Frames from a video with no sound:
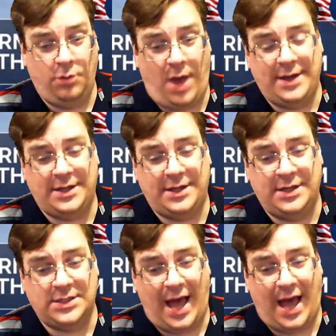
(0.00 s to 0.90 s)
and
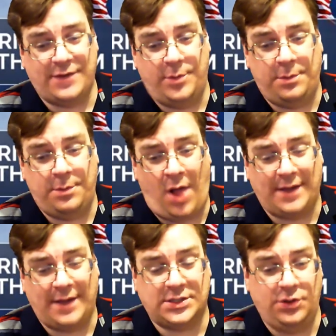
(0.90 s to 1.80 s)
his guys will be applying the
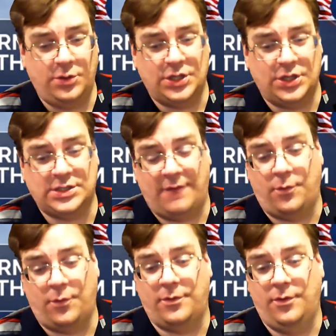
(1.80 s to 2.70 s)
solutions that
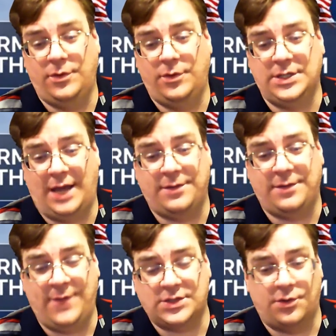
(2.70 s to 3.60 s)
were designed to
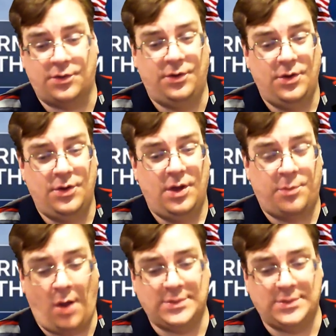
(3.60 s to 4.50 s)
fix the
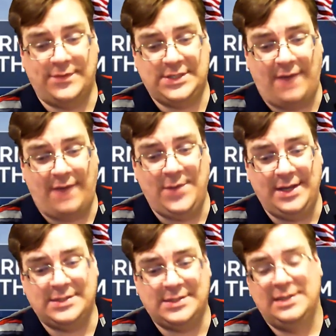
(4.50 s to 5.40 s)
problems of the
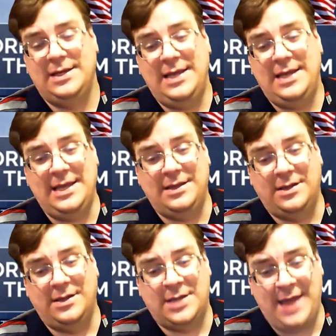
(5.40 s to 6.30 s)
70s in the
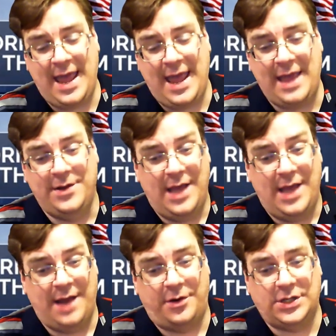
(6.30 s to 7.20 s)
today,
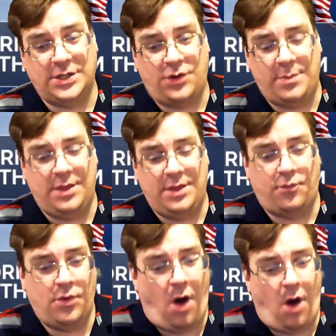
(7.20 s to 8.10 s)
and they're just going to be the
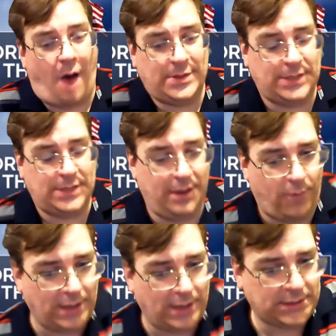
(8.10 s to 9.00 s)
opposite of
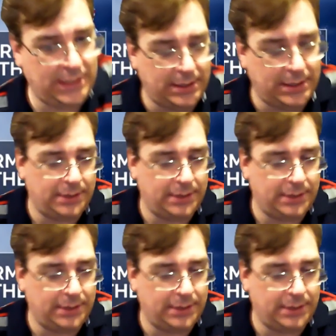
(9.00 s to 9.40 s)
what is needed.